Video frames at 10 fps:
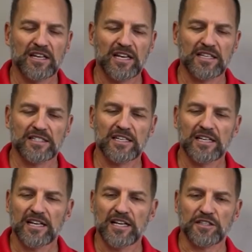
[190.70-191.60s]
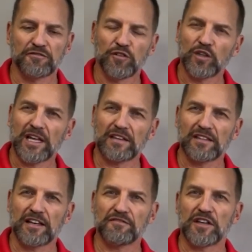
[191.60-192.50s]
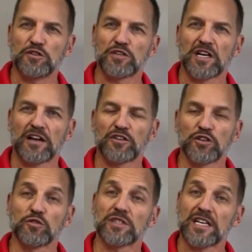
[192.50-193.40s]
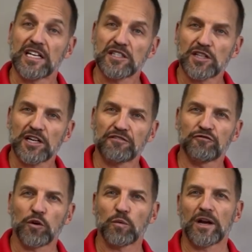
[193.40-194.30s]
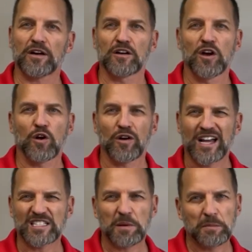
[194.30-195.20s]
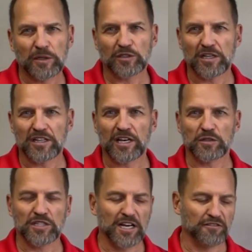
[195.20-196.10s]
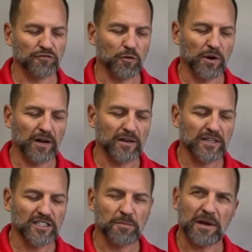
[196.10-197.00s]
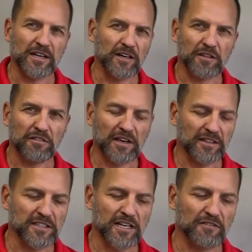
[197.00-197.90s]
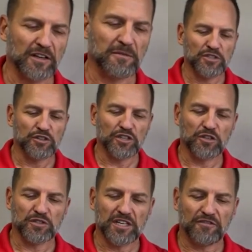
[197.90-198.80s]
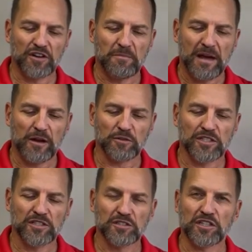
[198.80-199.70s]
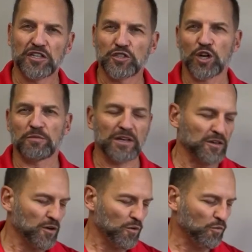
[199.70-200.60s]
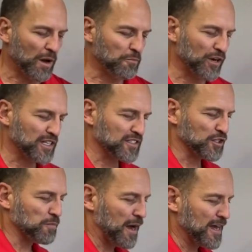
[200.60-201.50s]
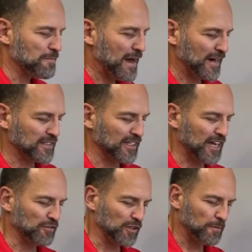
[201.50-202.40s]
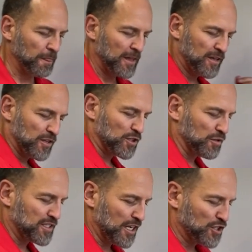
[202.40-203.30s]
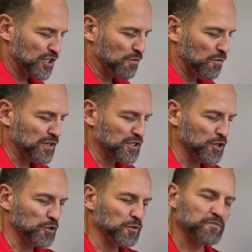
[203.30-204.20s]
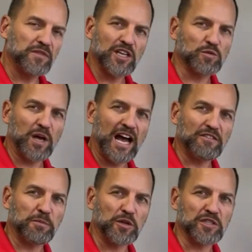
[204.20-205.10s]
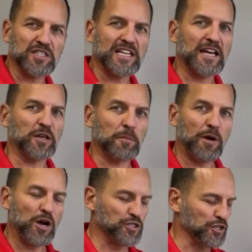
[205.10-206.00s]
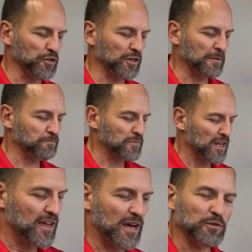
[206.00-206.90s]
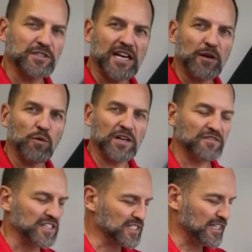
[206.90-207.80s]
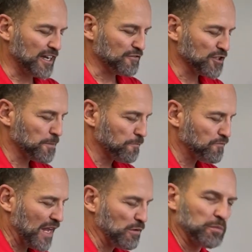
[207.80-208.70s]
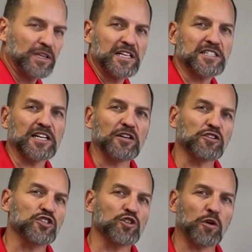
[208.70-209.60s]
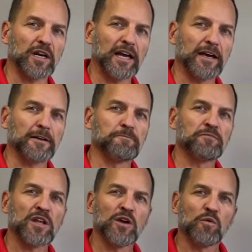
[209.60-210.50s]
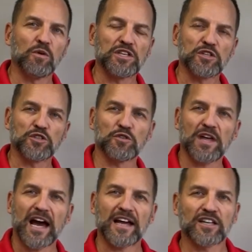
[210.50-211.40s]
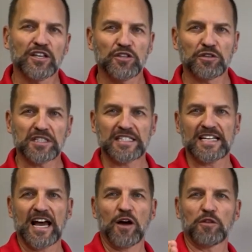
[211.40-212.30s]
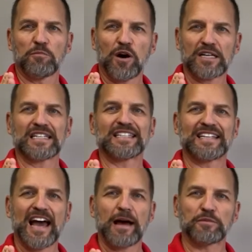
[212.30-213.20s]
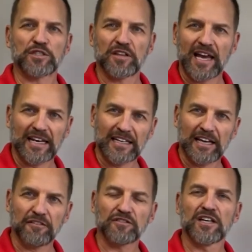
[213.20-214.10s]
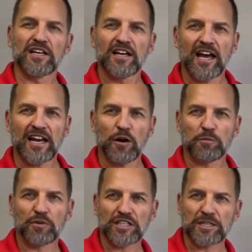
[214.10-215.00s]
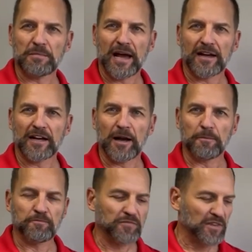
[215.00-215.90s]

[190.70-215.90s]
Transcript: is it's a full length lift that you can either use inside of footwear or has to be built onto the outside of footwear, depending on the thickness of it. But you can use different amounts to determine what brings the spine back to level. So essentially what we do is we'll have a person stand on a posture unit and we'll take one of these lifts and we'll place it under the short leg. When you do that, you can see how the body adapts to that lift and how it brings it back up.